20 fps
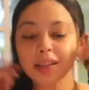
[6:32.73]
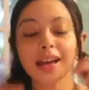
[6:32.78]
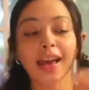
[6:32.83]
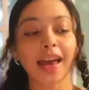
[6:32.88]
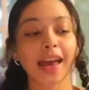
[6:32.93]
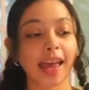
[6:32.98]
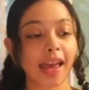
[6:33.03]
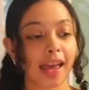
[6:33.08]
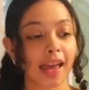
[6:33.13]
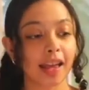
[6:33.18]

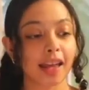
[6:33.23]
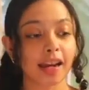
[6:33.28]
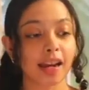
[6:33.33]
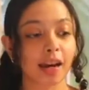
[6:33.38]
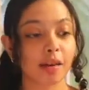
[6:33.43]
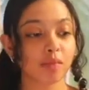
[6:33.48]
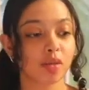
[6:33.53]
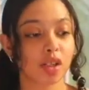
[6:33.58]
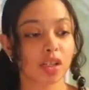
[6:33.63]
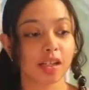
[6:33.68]
And
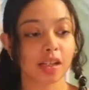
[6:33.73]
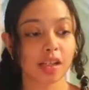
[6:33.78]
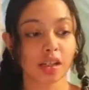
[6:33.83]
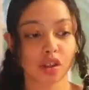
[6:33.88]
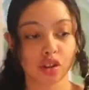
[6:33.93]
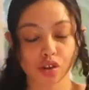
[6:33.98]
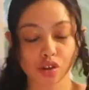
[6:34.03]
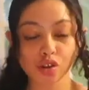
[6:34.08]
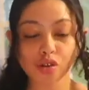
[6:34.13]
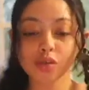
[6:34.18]
I'm just
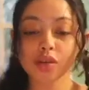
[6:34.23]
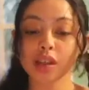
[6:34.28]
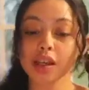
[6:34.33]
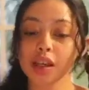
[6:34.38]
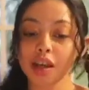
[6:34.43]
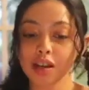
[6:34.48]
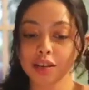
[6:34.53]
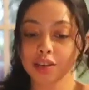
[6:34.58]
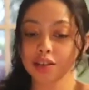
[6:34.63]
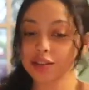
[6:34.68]
gonna do the
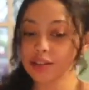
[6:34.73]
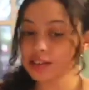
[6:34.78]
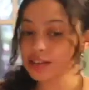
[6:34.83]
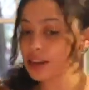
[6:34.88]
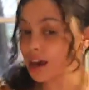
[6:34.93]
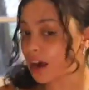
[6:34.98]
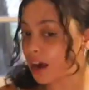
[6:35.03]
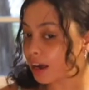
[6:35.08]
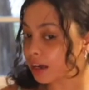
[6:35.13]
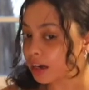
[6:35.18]
other
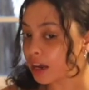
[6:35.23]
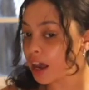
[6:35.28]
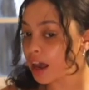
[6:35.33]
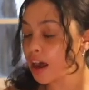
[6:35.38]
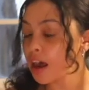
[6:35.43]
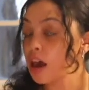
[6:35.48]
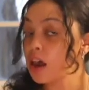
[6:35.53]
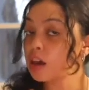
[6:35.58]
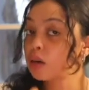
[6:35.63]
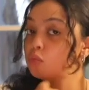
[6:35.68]
side.
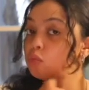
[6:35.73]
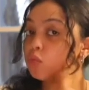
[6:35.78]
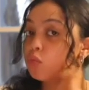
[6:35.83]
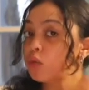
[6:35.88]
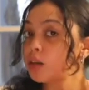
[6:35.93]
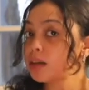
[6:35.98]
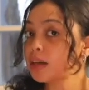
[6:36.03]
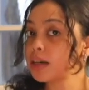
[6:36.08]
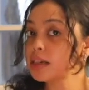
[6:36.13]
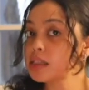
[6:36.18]
And
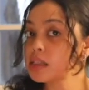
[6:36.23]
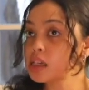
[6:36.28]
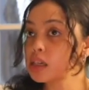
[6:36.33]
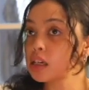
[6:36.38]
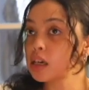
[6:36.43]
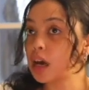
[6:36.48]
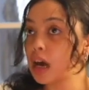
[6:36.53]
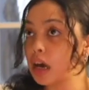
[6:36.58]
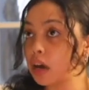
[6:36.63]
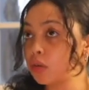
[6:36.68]
when I did
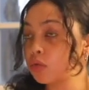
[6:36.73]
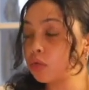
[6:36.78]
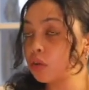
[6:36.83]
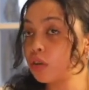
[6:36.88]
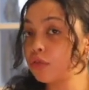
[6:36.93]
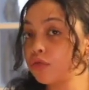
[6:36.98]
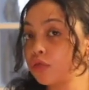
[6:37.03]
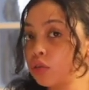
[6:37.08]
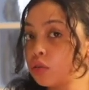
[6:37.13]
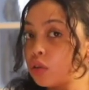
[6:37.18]
it, I don't know
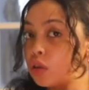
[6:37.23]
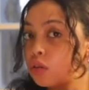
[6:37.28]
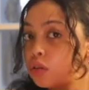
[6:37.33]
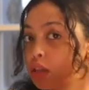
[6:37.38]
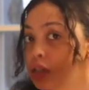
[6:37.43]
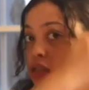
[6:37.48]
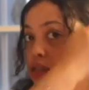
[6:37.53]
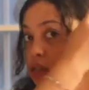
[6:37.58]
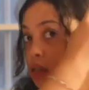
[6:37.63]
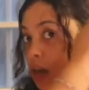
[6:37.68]
if you
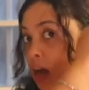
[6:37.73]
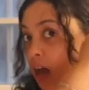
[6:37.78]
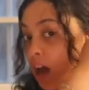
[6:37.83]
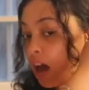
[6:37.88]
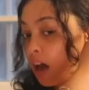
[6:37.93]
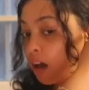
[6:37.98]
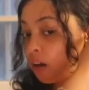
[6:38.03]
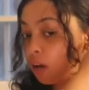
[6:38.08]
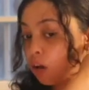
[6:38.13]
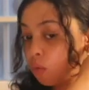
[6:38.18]
noticed,
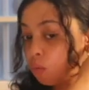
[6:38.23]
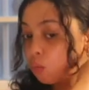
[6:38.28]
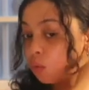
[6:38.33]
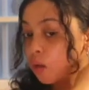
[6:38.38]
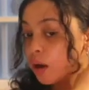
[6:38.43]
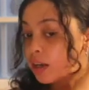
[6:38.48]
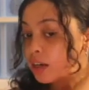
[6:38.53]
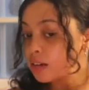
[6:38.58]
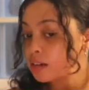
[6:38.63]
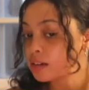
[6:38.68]
I
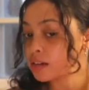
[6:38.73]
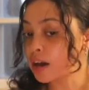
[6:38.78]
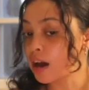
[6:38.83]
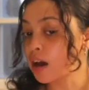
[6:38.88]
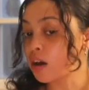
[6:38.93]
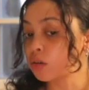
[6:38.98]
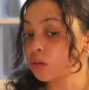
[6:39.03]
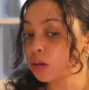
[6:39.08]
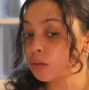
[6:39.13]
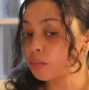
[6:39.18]
went
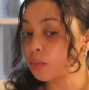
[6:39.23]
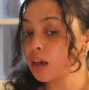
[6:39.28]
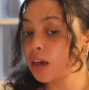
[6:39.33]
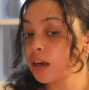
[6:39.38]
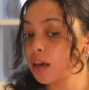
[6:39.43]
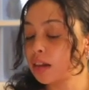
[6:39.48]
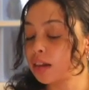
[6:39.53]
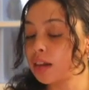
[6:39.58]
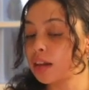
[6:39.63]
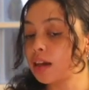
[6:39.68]
down a bit
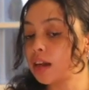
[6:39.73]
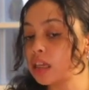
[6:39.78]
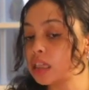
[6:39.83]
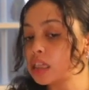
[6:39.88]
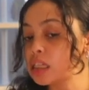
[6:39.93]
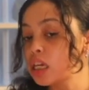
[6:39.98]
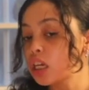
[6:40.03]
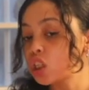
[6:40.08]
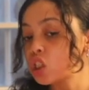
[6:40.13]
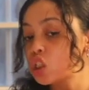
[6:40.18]
and then I
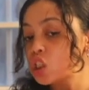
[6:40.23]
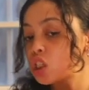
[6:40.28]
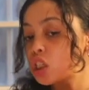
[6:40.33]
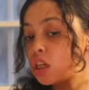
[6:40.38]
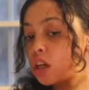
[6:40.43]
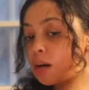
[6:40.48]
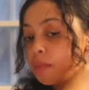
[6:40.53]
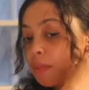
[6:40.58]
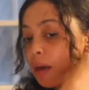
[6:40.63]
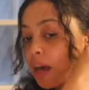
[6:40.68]
touched it
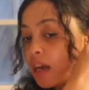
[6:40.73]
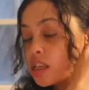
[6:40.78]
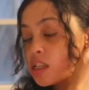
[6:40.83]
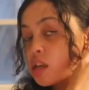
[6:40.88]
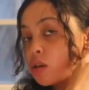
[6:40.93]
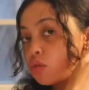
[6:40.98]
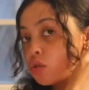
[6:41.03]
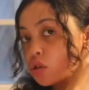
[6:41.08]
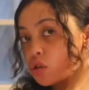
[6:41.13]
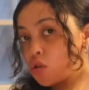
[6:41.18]
up as
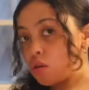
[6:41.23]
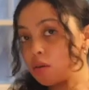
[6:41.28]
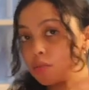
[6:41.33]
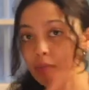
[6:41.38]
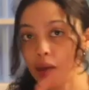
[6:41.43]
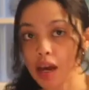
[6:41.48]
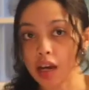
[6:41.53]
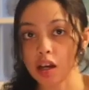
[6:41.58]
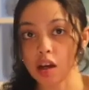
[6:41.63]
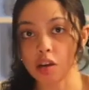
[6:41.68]
I was going
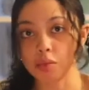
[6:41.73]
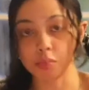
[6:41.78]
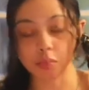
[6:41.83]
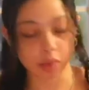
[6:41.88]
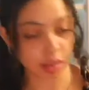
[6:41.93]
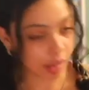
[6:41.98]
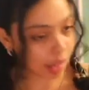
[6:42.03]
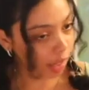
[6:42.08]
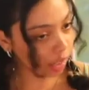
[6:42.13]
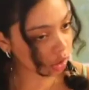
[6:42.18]
back up
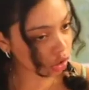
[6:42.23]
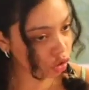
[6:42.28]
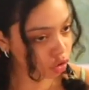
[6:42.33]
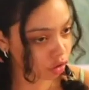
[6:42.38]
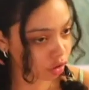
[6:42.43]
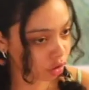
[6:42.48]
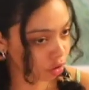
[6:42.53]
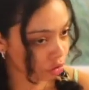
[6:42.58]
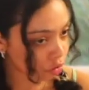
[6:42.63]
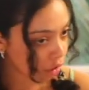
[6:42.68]
with the
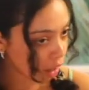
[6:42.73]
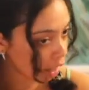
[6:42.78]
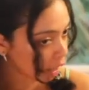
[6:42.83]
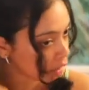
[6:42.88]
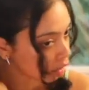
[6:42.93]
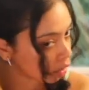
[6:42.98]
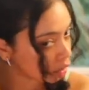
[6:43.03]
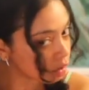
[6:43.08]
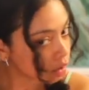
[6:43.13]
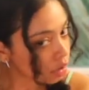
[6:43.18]
extra
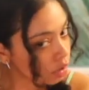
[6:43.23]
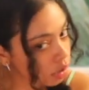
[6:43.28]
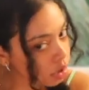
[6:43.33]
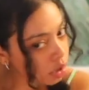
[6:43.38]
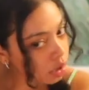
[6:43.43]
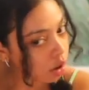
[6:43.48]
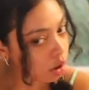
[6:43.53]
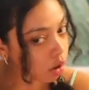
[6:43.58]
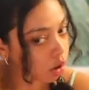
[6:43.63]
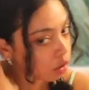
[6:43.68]
thread.
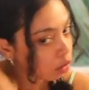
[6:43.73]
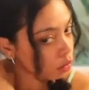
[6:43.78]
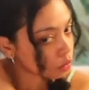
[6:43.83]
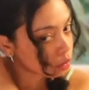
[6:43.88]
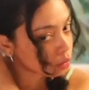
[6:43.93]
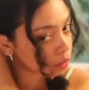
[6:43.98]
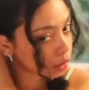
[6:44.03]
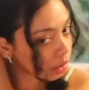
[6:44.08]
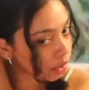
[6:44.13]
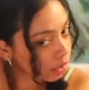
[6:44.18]
So
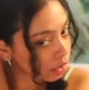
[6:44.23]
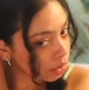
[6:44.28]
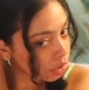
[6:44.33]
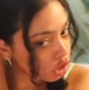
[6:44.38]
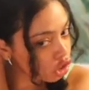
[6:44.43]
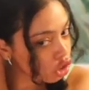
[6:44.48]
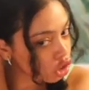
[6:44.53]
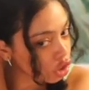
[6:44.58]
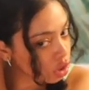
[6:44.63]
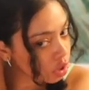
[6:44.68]
we're
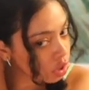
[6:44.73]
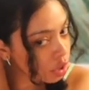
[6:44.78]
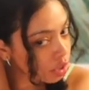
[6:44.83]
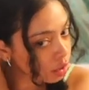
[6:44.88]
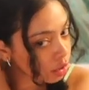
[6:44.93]
gonna just